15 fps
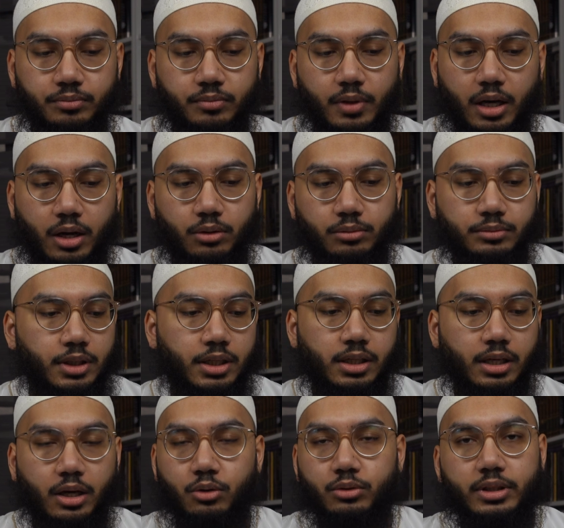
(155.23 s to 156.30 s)
Now,
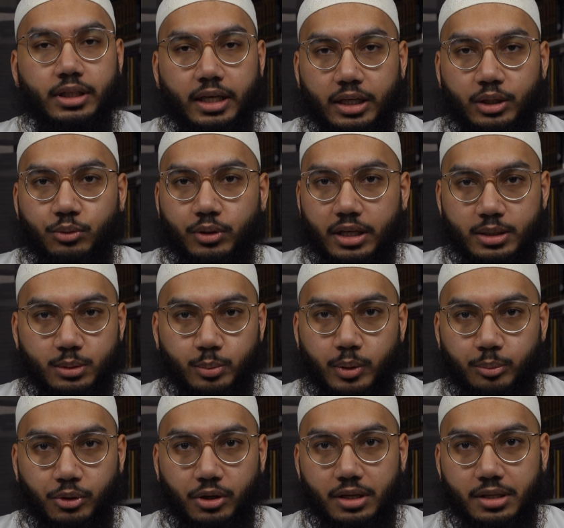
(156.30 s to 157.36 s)
I don't think anyone has
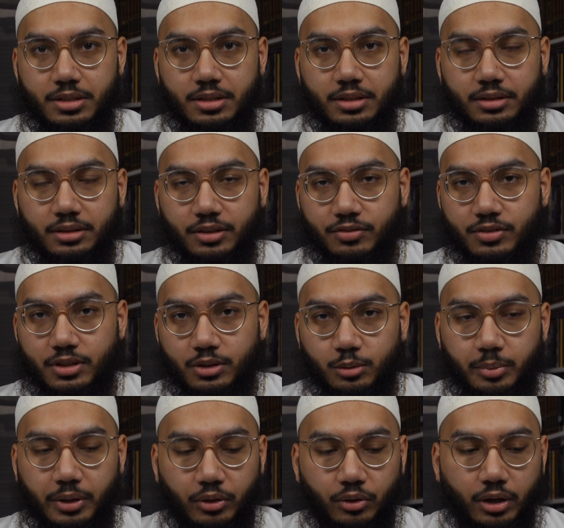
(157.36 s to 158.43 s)
memorized Tafsir
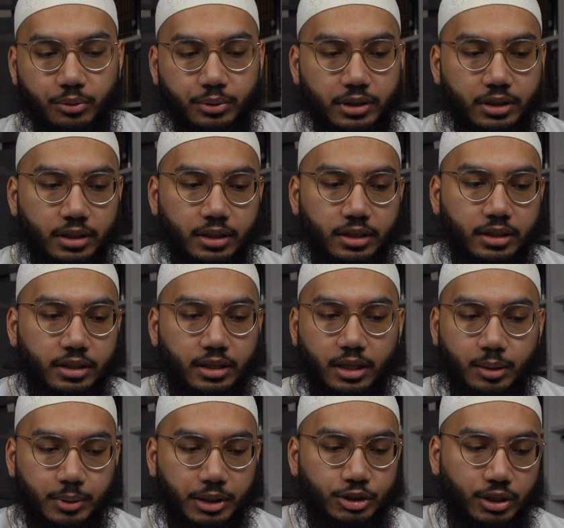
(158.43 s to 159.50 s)
al-Baydawi,
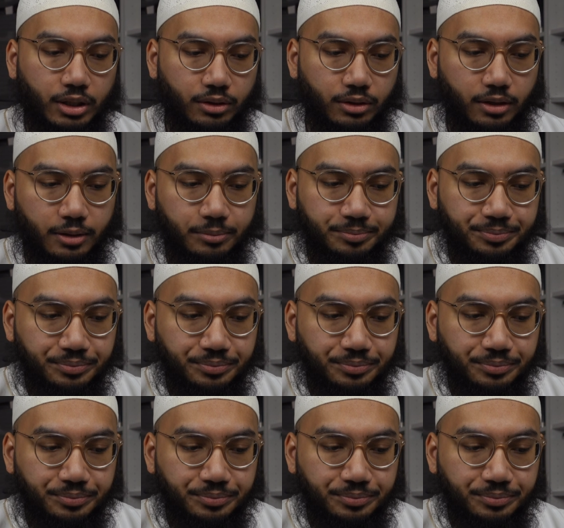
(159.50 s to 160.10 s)
illa masha'Allah,